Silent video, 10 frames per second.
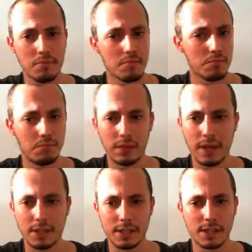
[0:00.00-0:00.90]

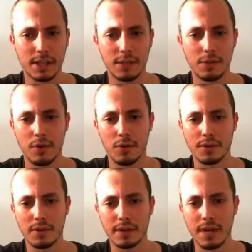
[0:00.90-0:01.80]
black just ignores
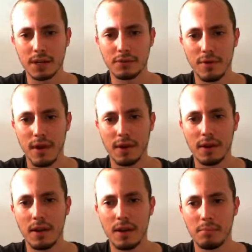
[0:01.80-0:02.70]
the second rank,
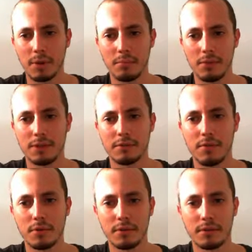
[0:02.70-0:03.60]
but plays
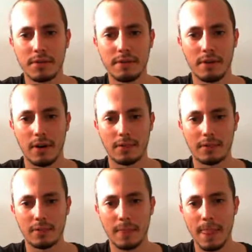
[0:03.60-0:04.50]
rook to c5,
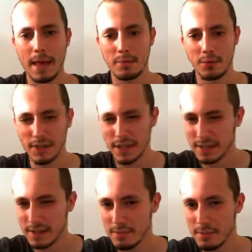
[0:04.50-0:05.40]

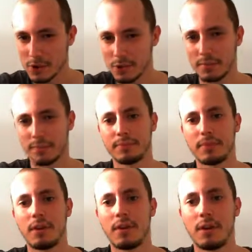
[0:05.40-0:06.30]
protecting the bishop.
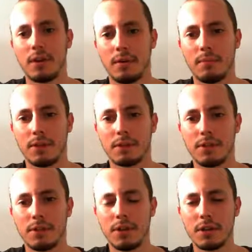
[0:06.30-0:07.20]
Because
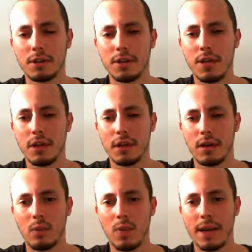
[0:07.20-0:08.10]
as you can see,
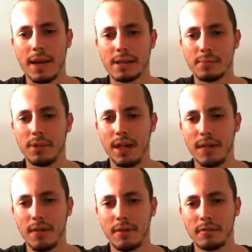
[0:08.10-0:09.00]
white has a
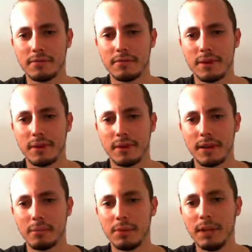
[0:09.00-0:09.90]
plan of
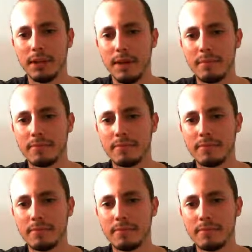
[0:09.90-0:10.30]
completely